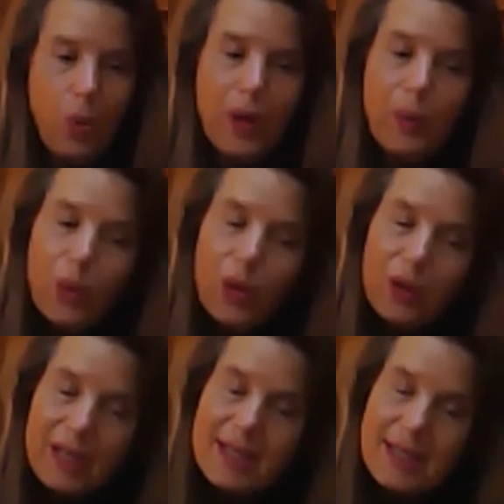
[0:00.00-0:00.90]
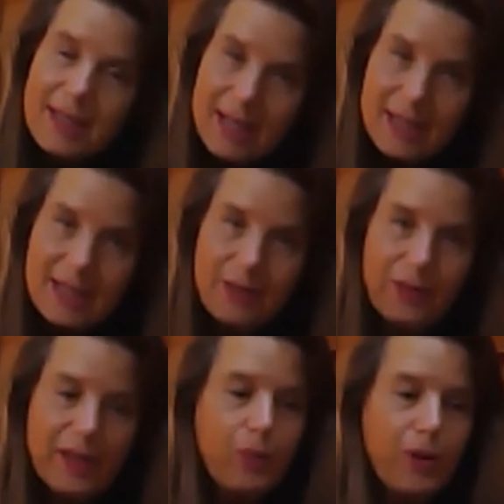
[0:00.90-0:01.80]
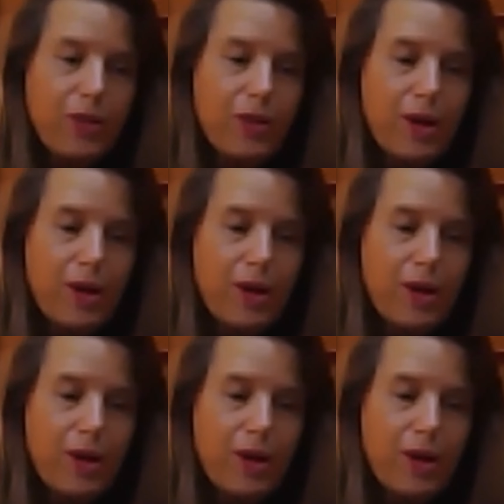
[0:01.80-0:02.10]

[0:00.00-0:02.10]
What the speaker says: we work extensively with